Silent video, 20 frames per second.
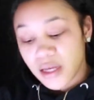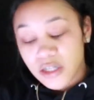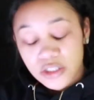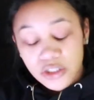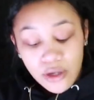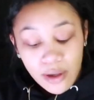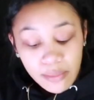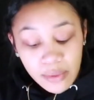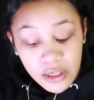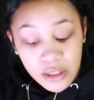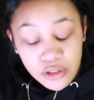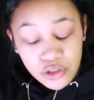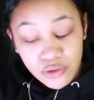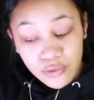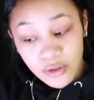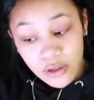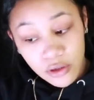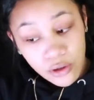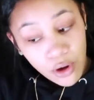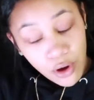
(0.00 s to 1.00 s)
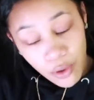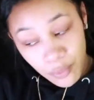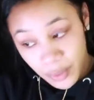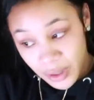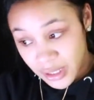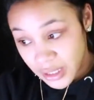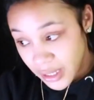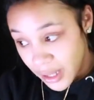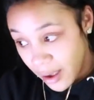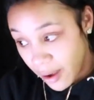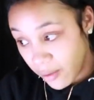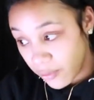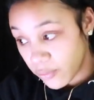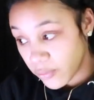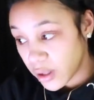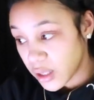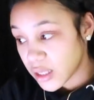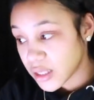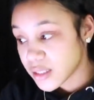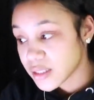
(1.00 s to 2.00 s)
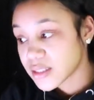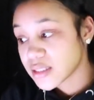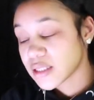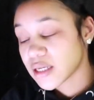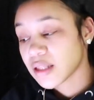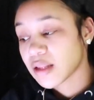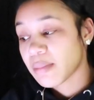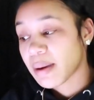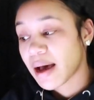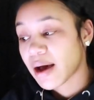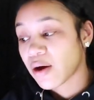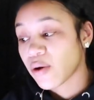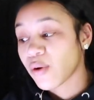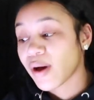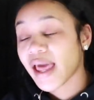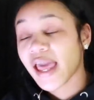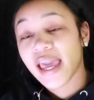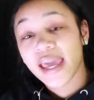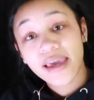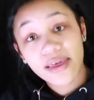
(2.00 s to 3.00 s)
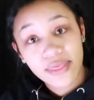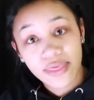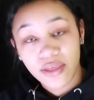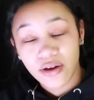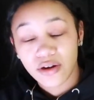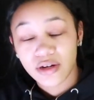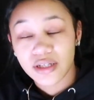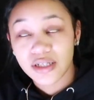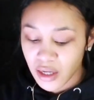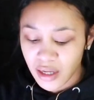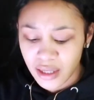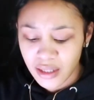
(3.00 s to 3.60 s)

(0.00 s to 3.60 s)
So I'm gonna do a little homework now until about 8:30.